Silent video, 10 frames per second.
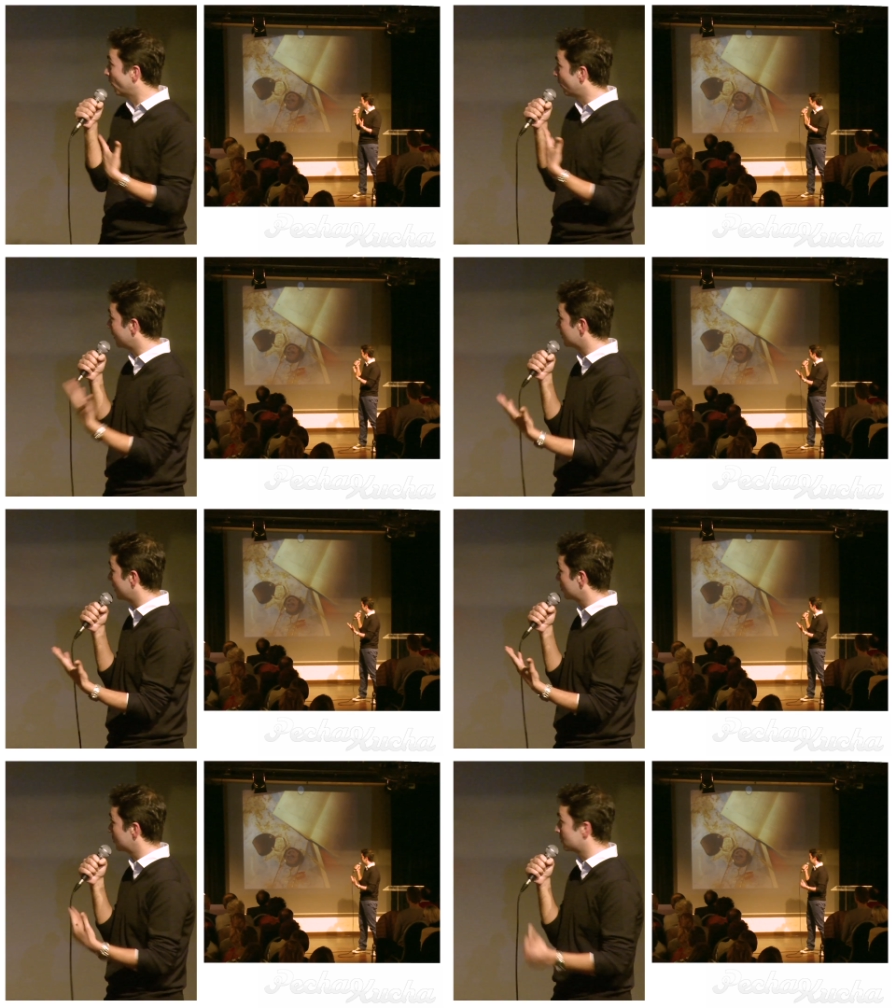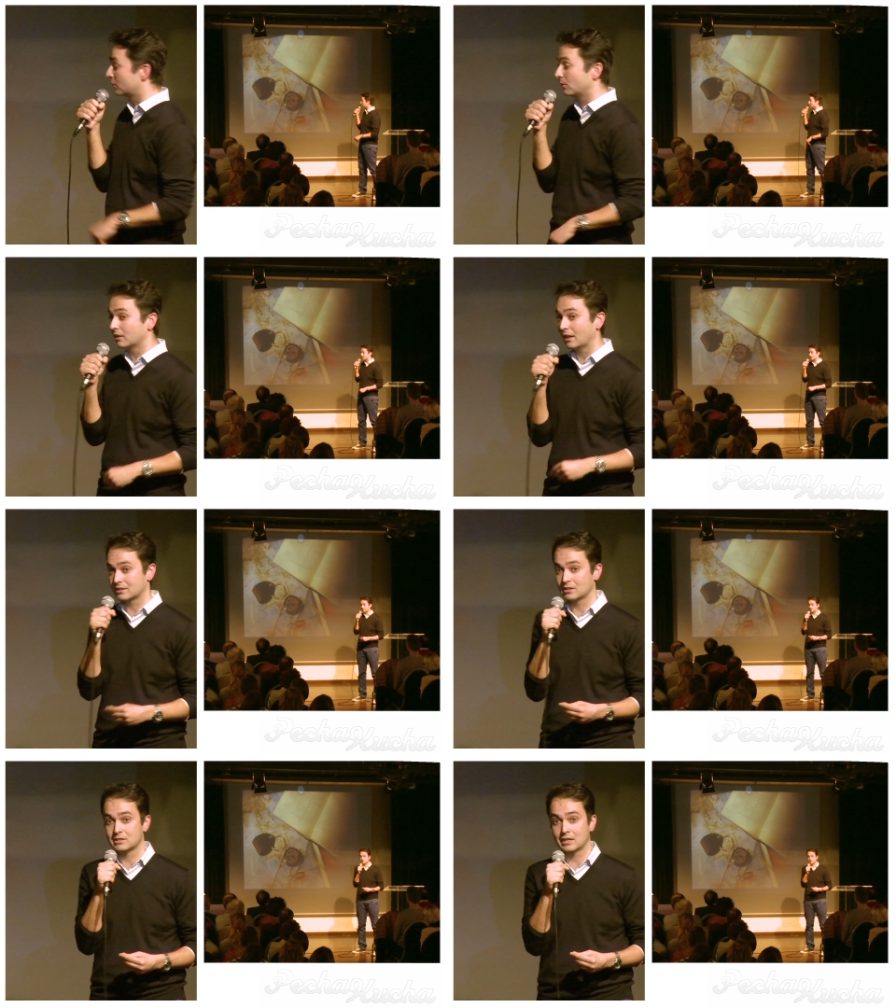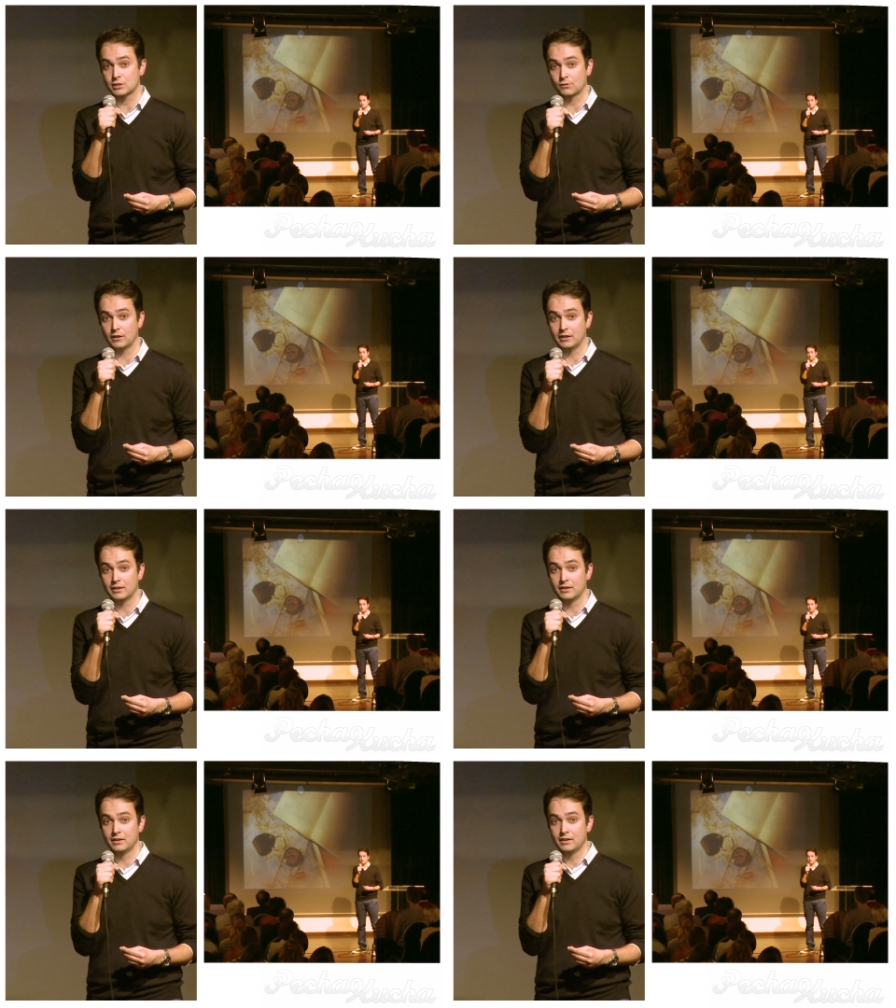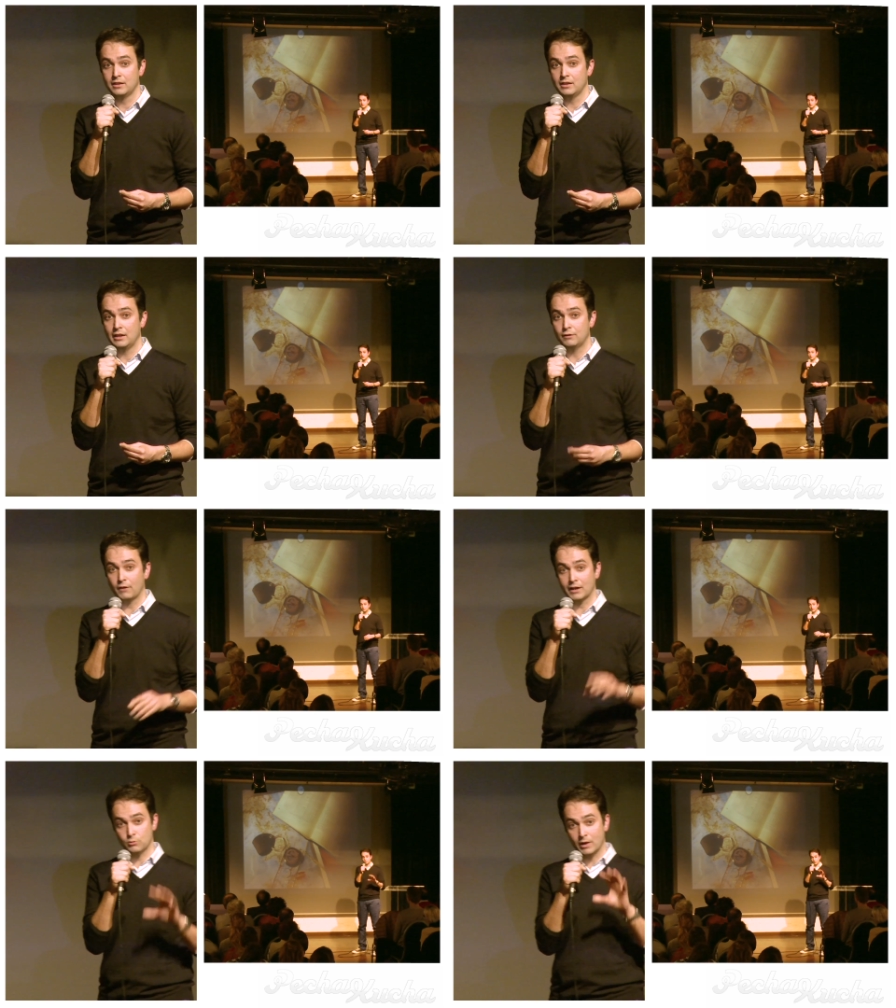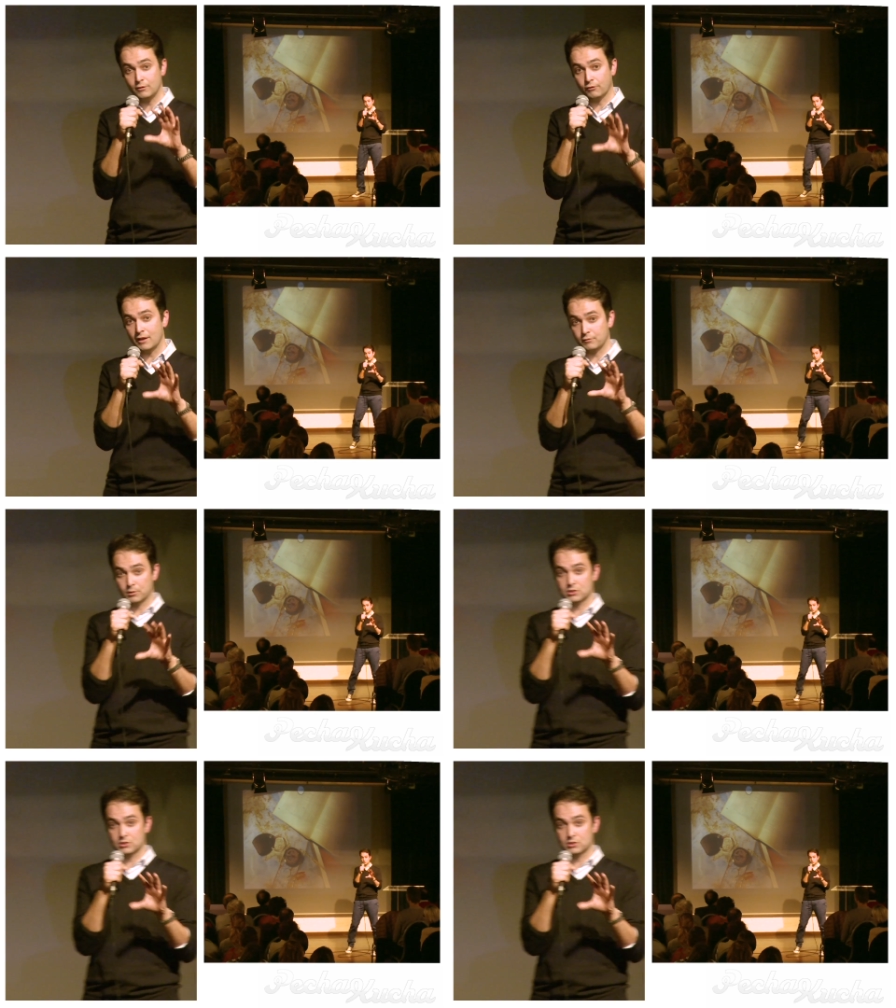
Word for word: organizations are doing that successfully. In fact, twenty-five